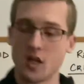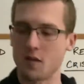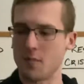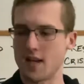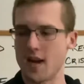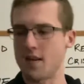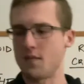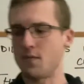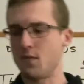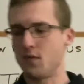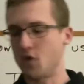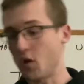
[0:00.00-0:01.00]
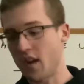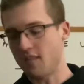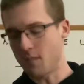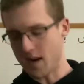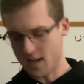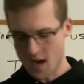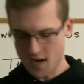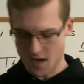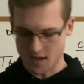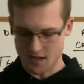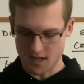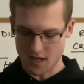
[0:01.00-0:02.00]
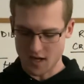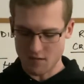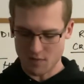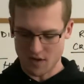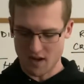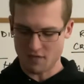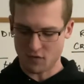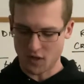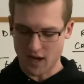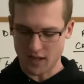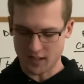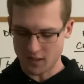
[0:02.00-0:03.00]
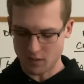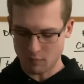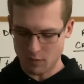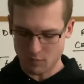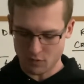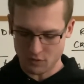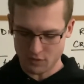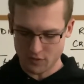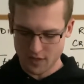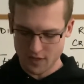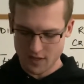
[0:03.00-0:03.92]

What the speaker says: at me. I don't have my tie on today, but I have glasses. People